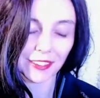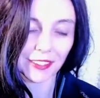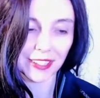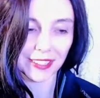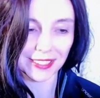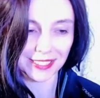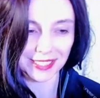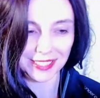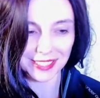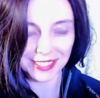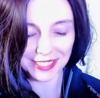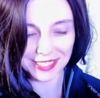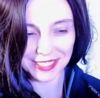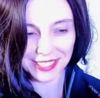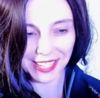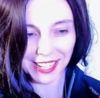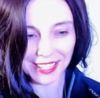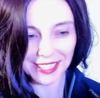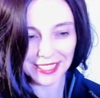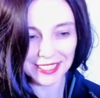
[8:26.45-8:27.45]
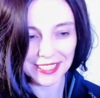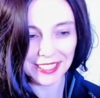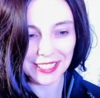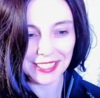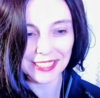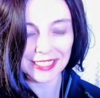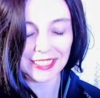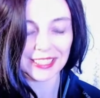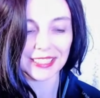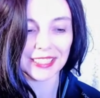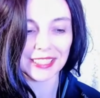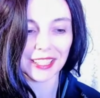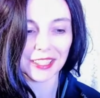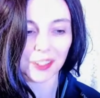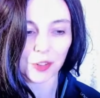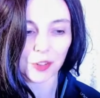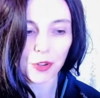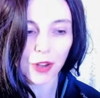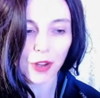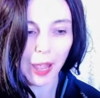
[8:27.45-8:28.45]
his skeletons. He's got the
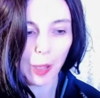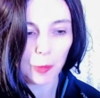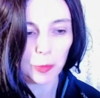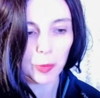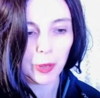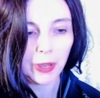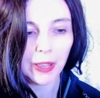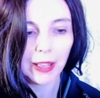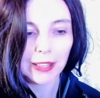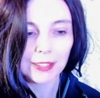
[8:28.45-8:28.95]
trap.